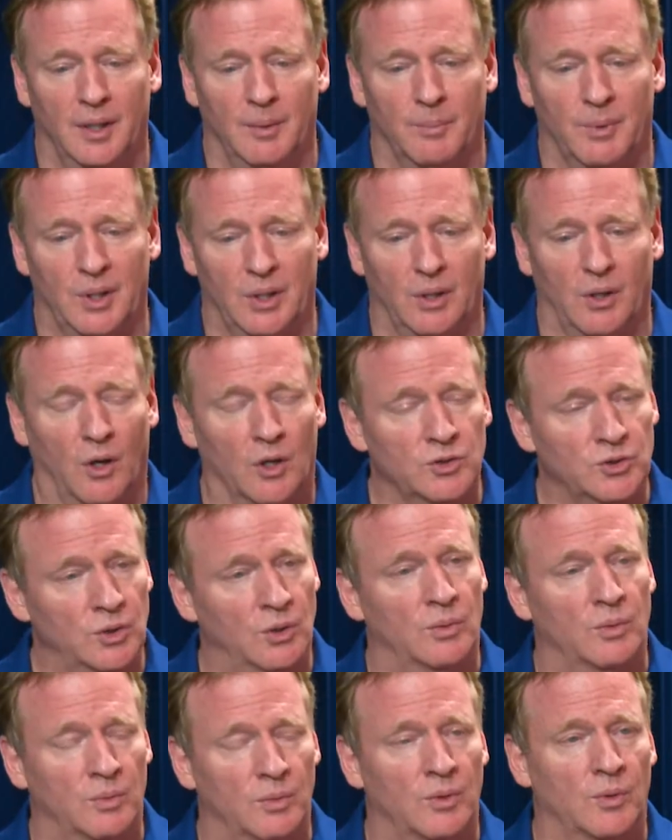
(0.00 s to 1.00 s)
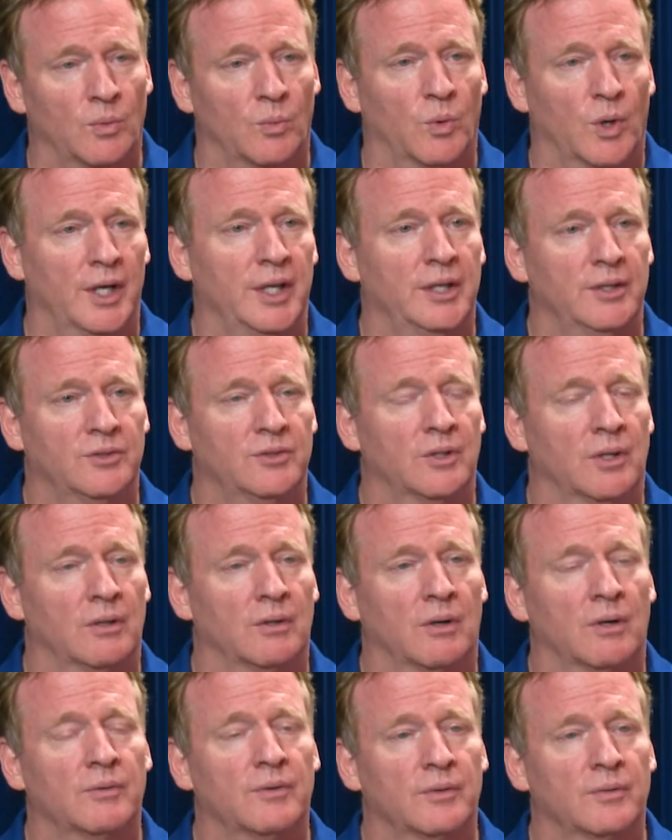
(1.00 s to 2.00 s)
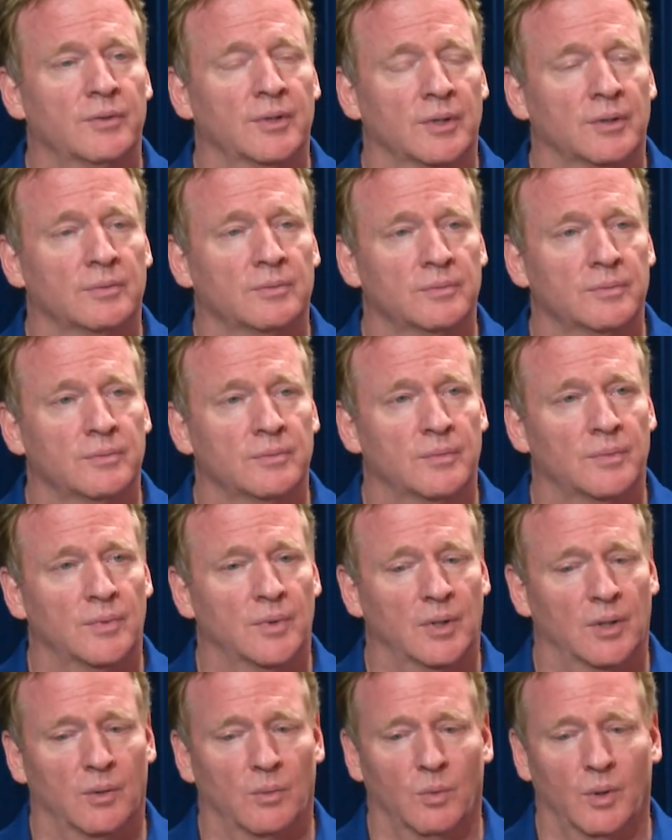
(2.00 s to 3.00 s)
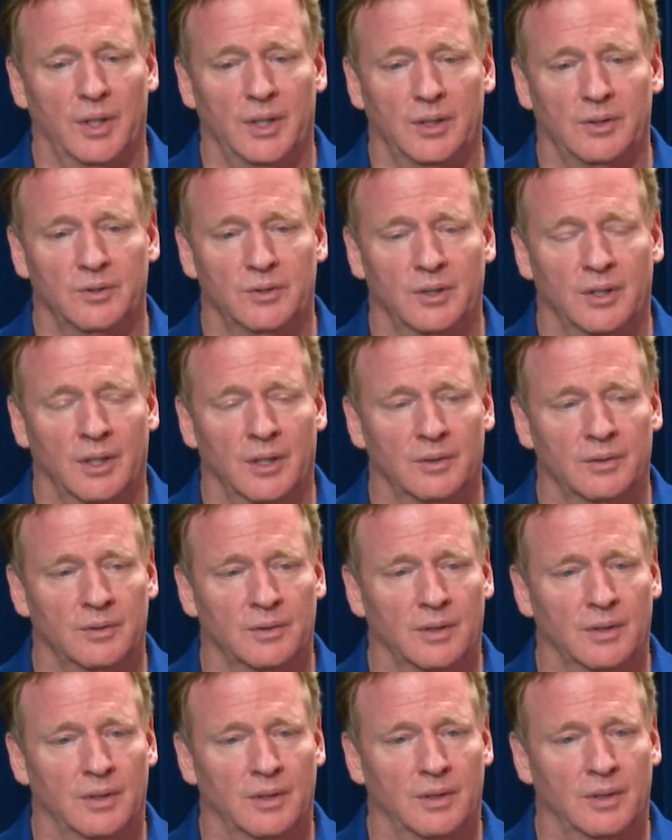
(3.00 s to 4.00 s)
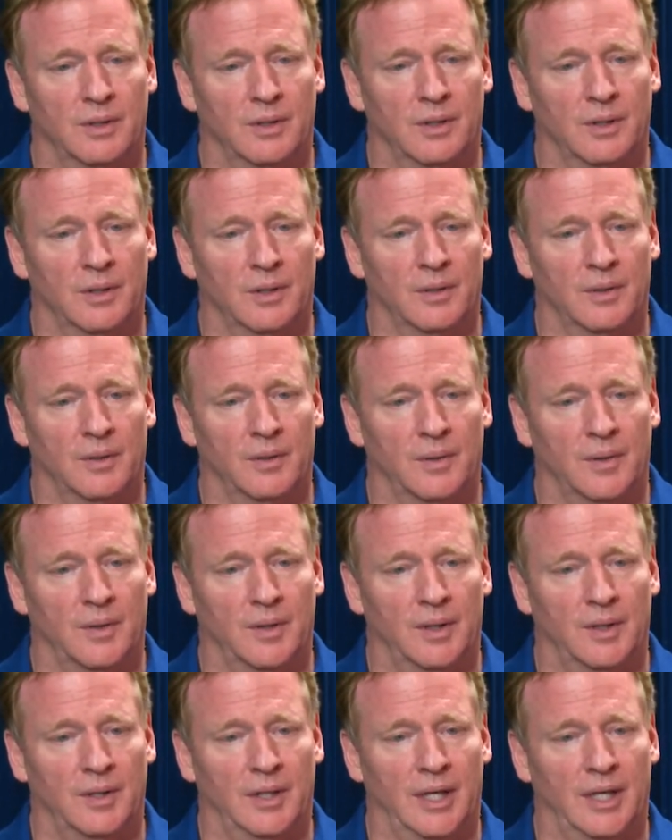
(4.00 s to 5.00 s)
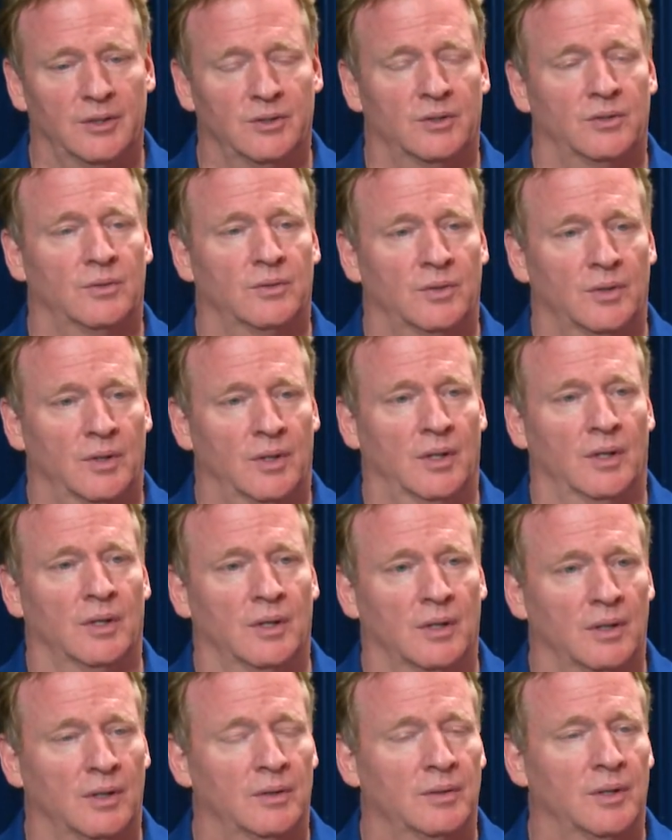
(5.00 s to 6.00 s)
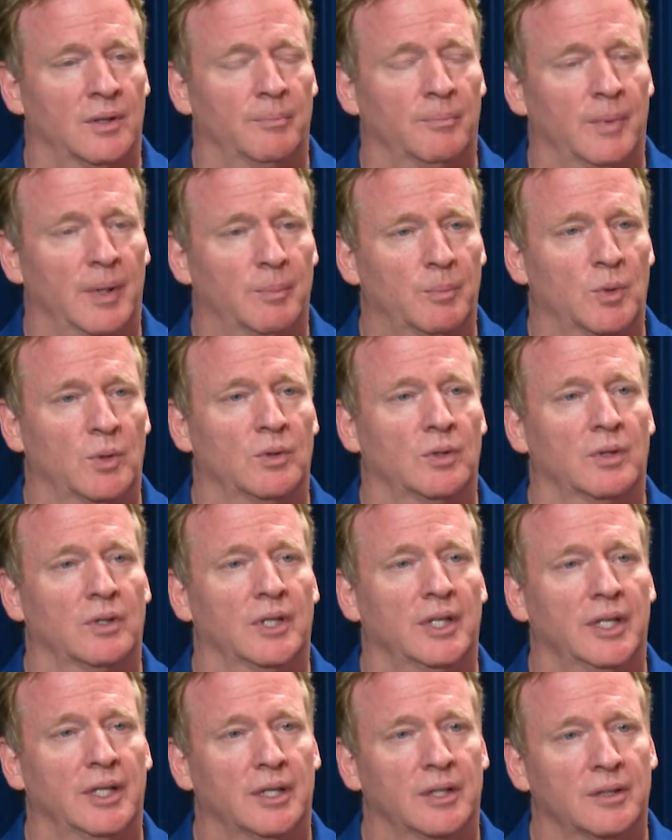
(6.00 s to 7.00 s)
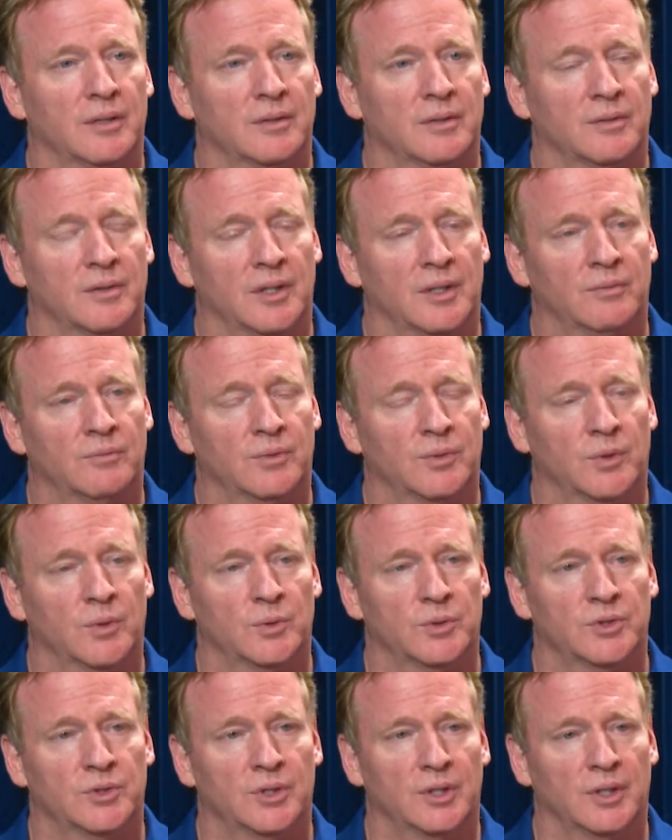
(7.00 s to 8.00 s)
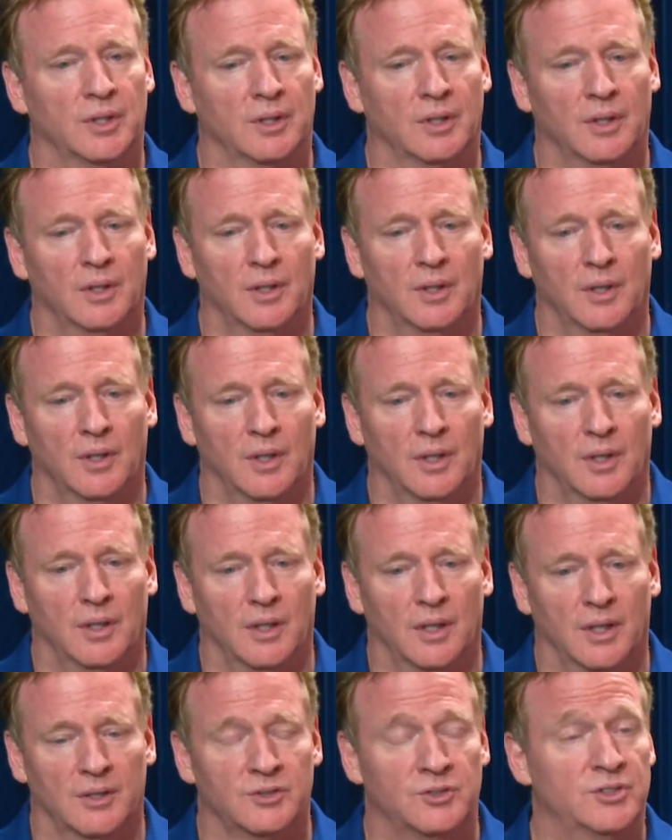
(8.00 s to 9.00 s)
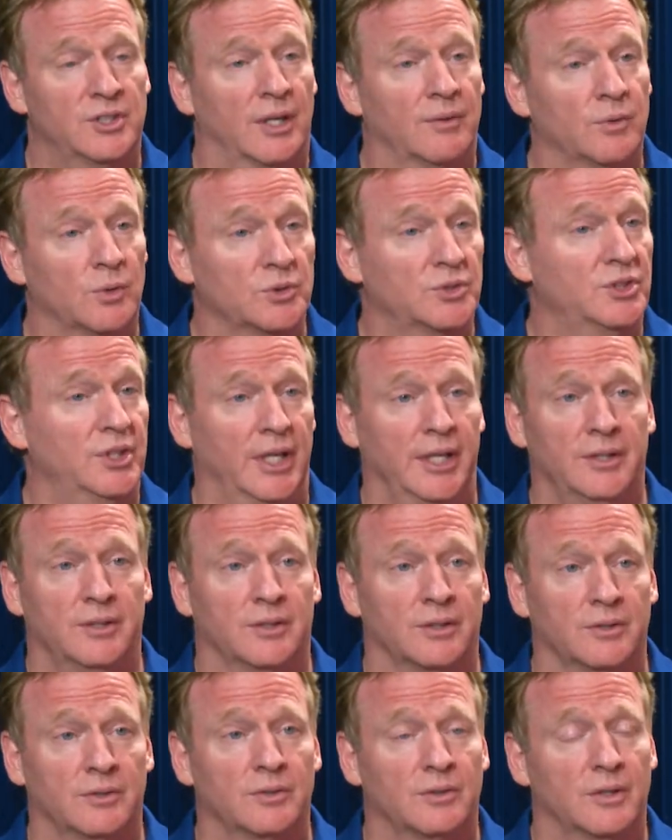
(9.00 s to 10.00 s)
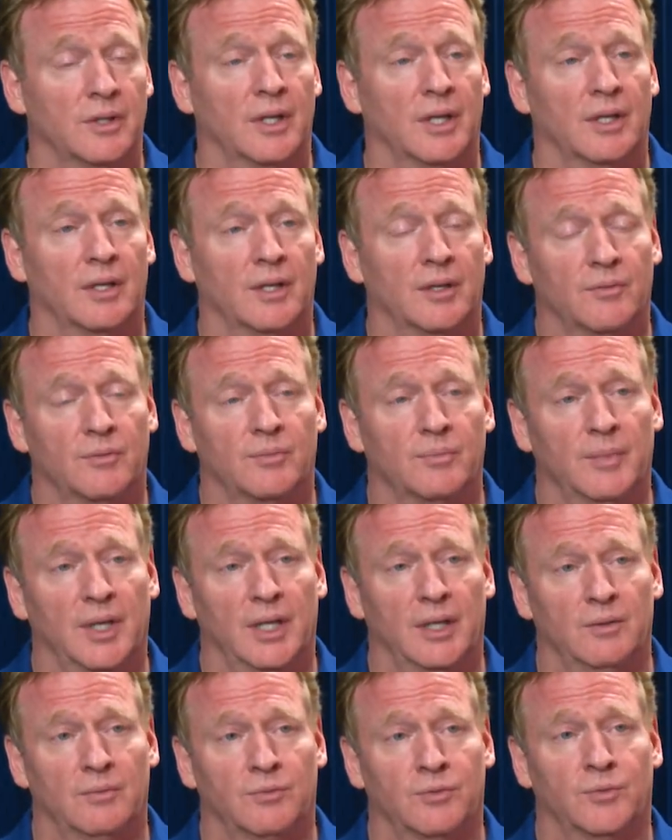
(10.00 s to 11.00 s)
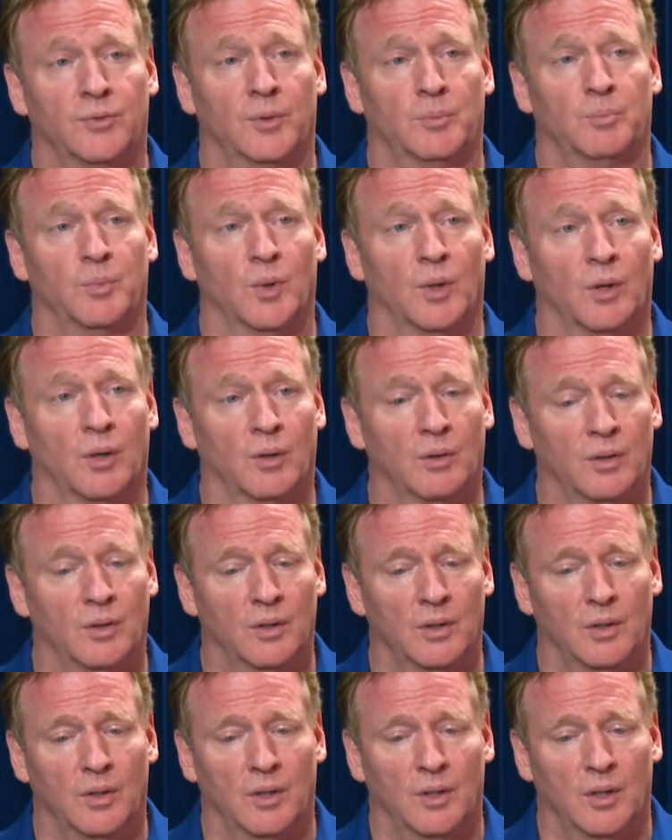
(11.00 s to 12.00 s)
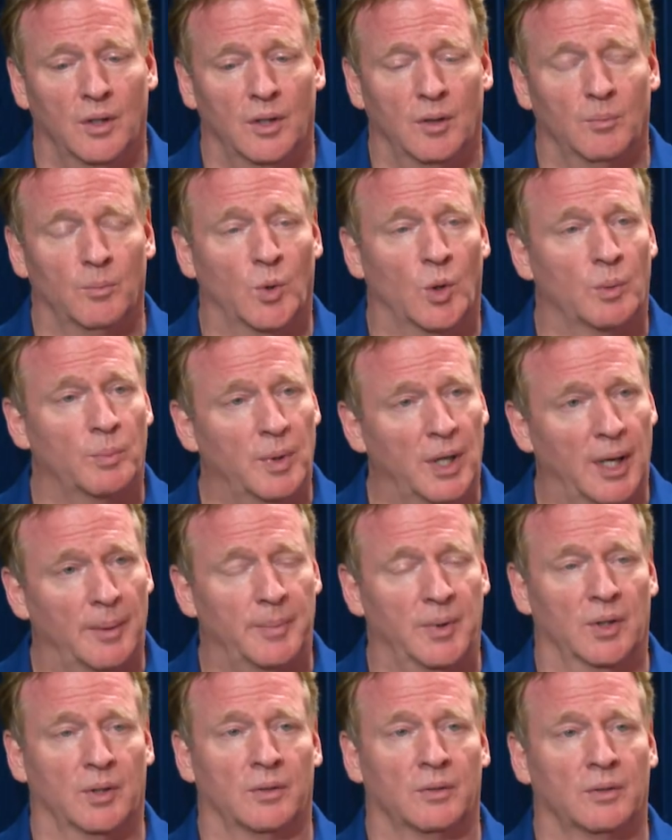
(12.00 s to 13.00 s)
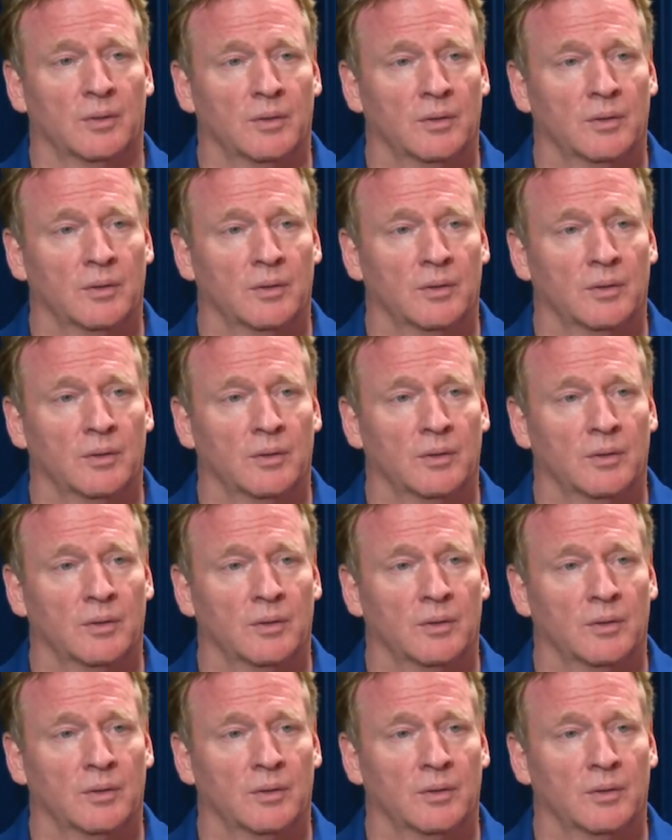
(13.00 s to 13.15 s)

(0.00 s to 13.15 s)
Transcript: But also what he's done off the field, what he's done as a member of the league and influencing several changes that have made football more popular,